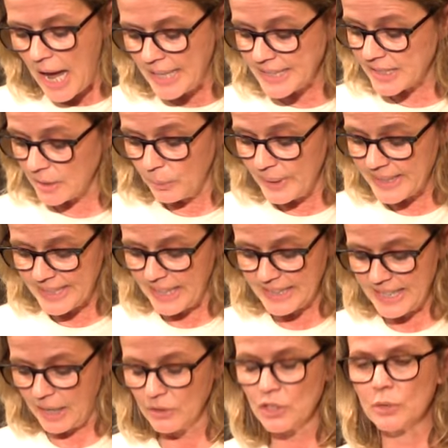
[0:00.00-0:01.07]
And so we
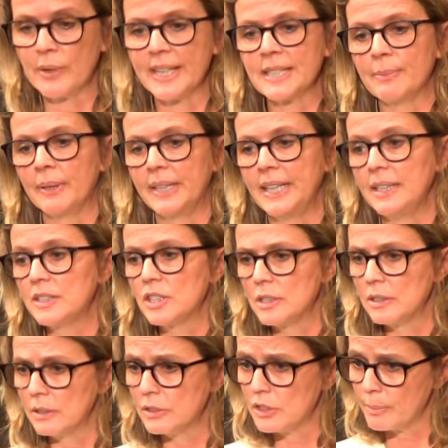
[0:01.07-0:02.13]
set out to raise money
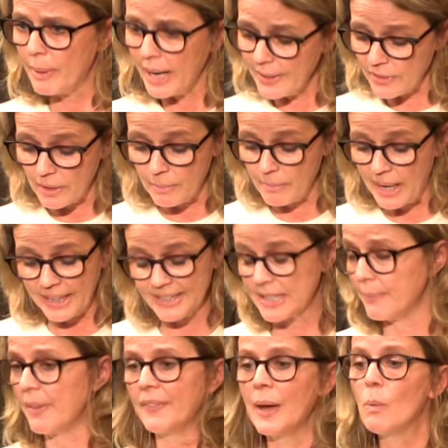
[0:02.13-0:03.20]
to buy them,
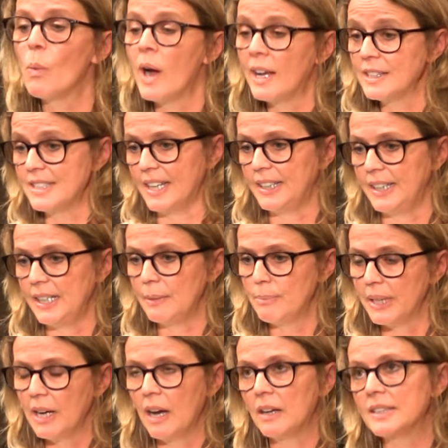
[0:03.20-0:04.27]
except that there weren't any,
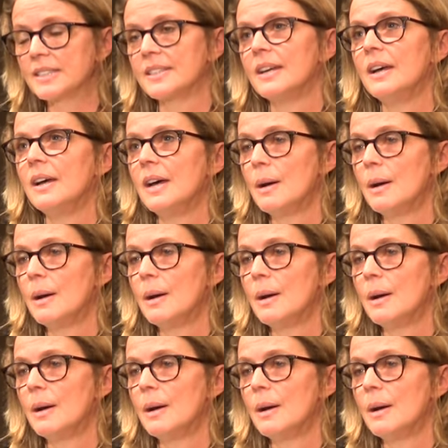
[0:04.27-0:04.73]
because